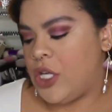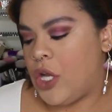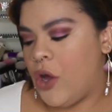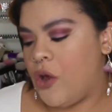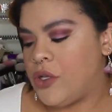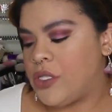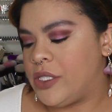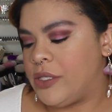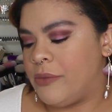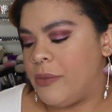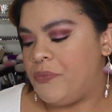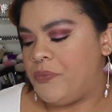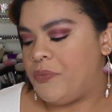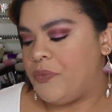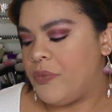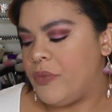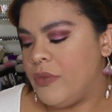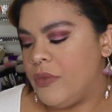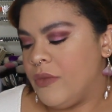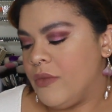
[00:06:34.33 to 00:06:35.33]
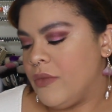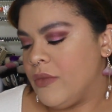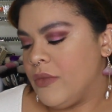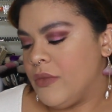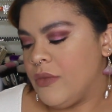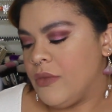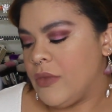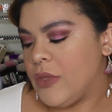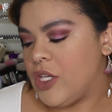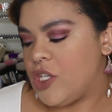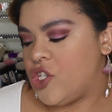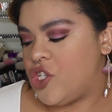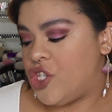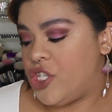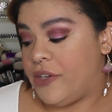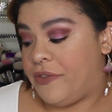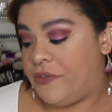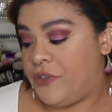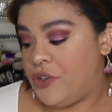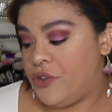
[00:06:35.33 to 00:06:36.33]
calls them
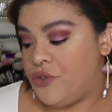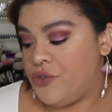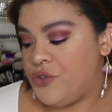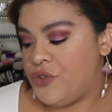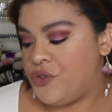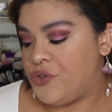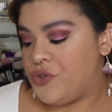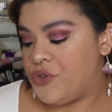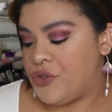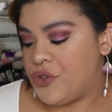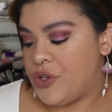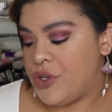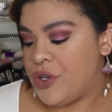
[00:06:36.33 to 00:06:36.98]
shifters.